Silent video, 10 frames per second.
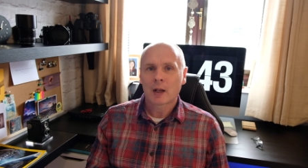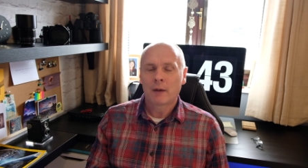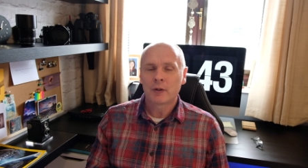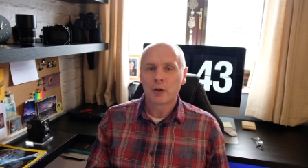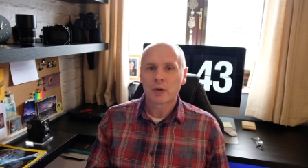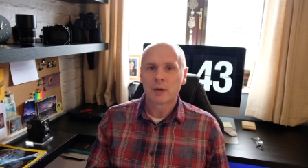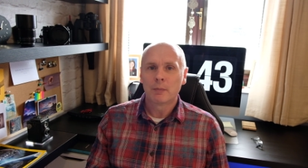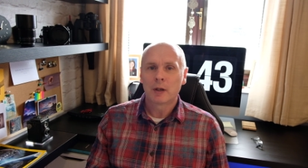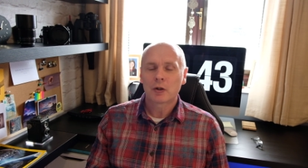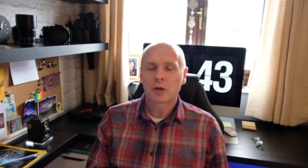haven't used them
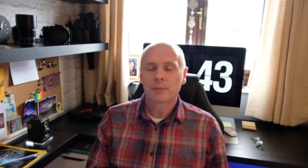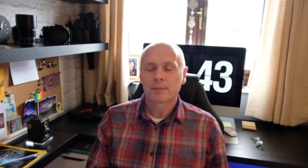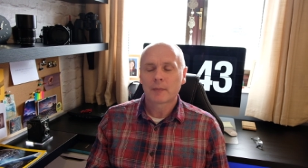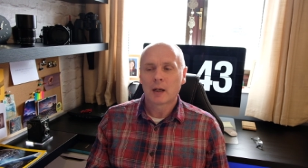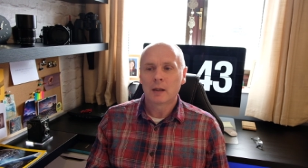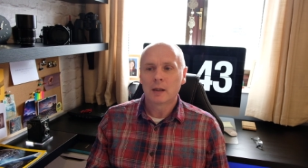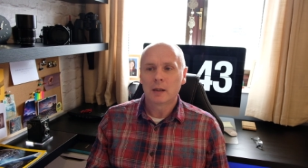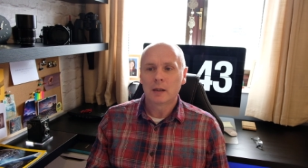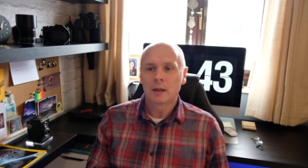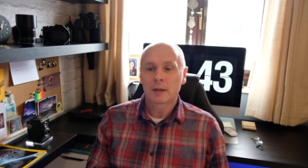much
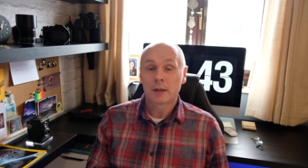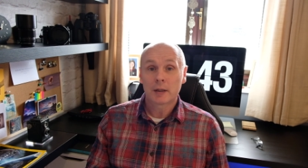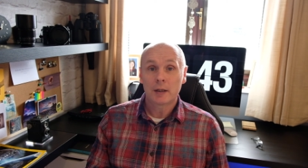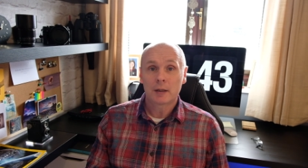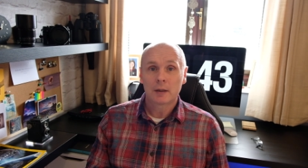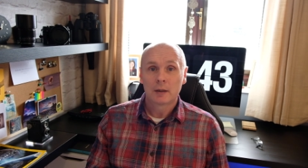uh, to date.